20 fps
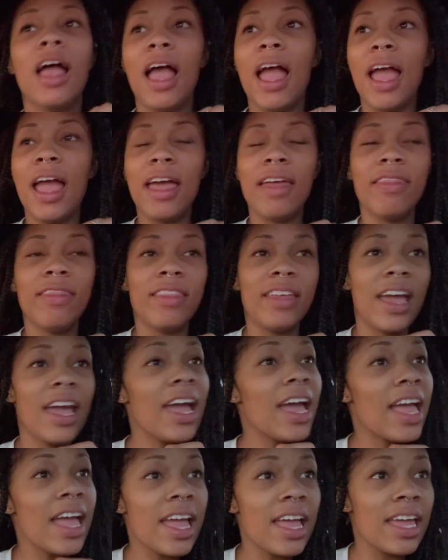And
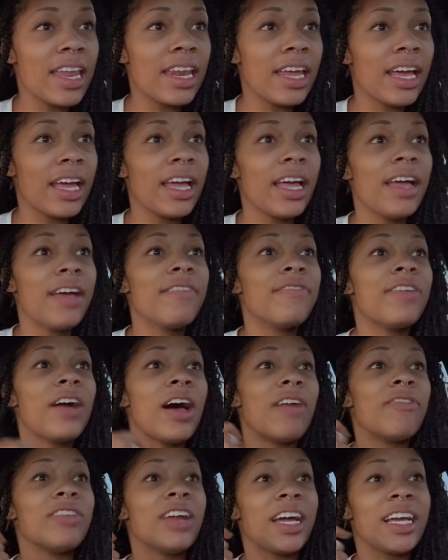then
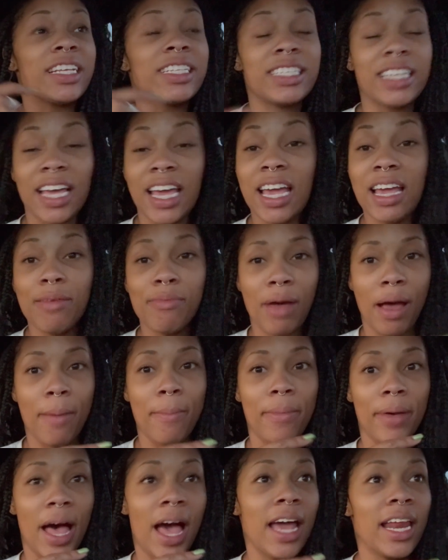5.19, my
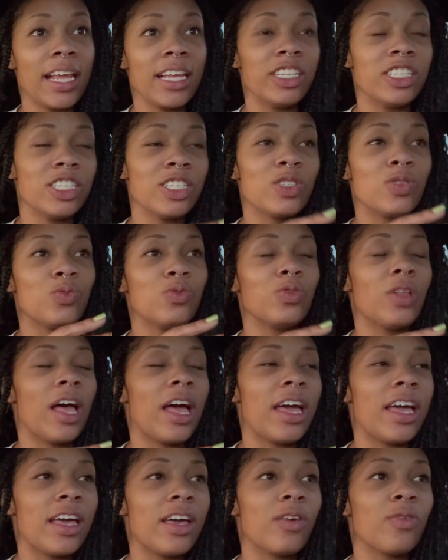body just
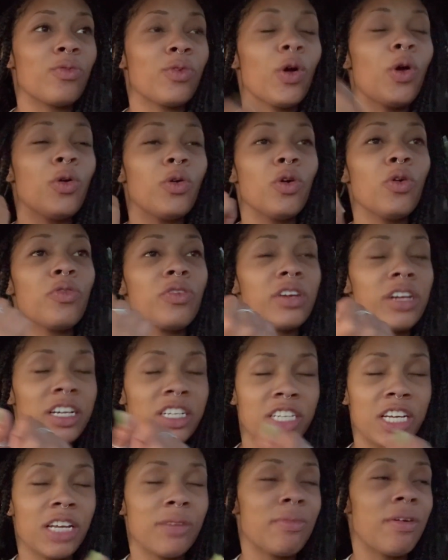like rolled over and I
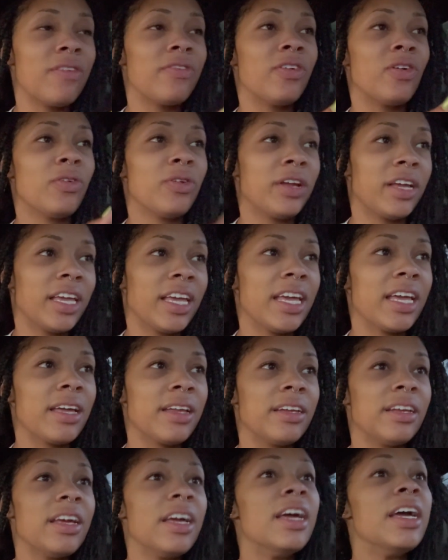checked my phone
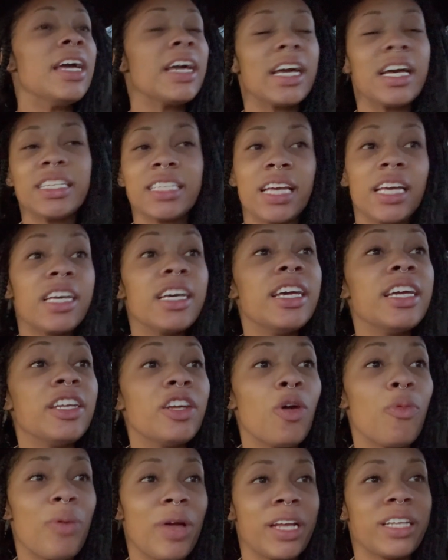again because I couldn't
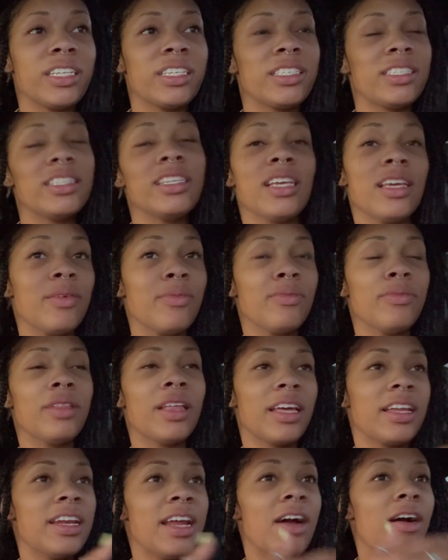go back to sleep.
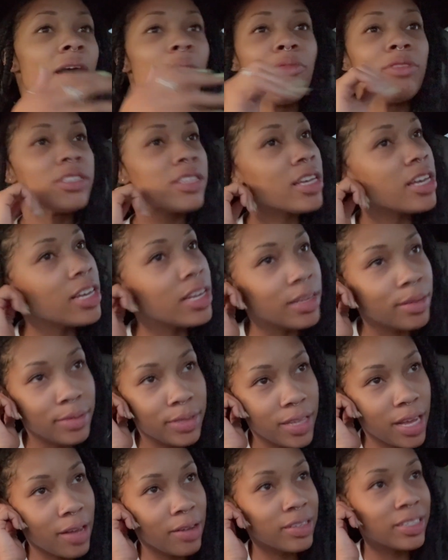Like now I was up.
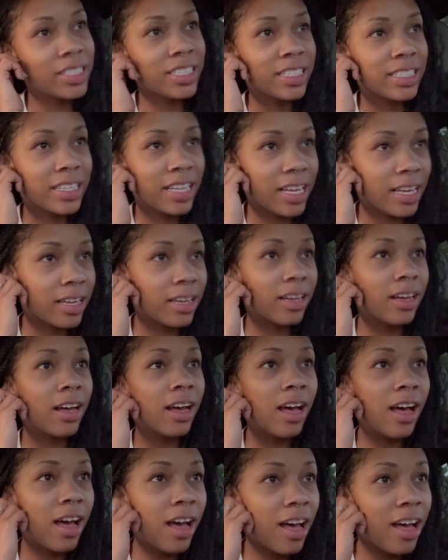So I was just like,
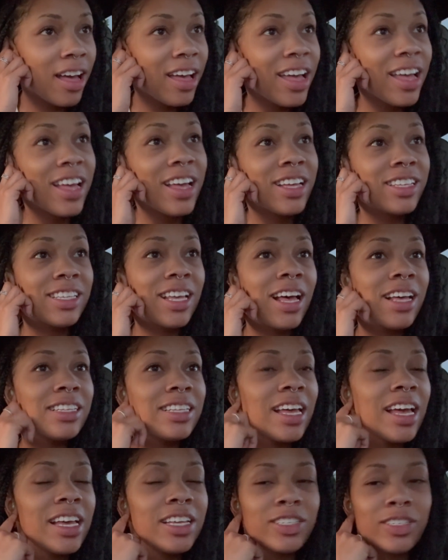ugh. So I was
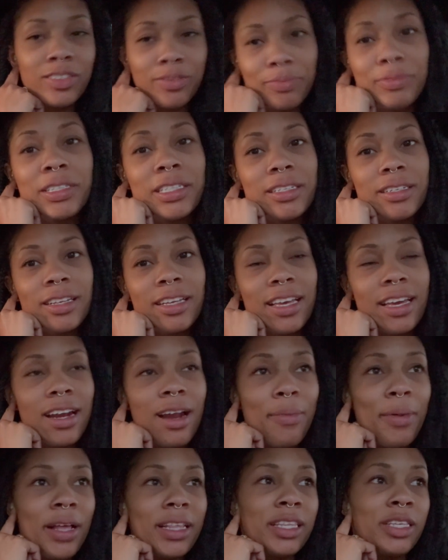like, get
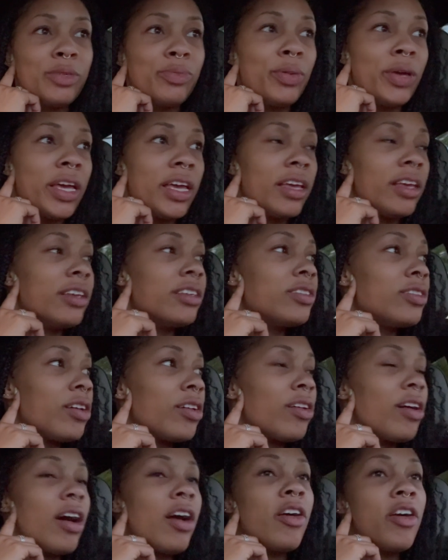up out this bed.
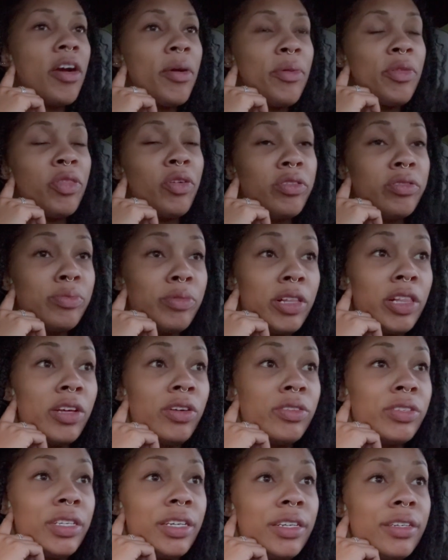So I hurried and threw some
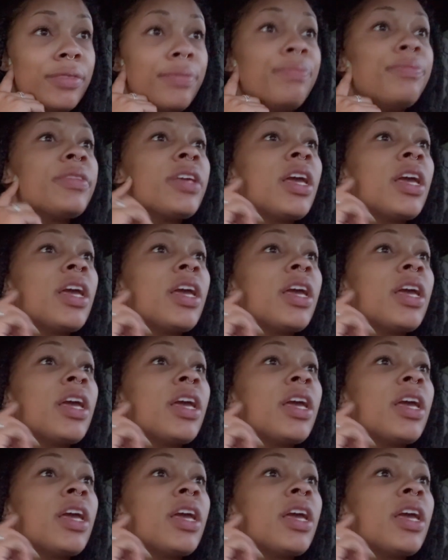clothes on.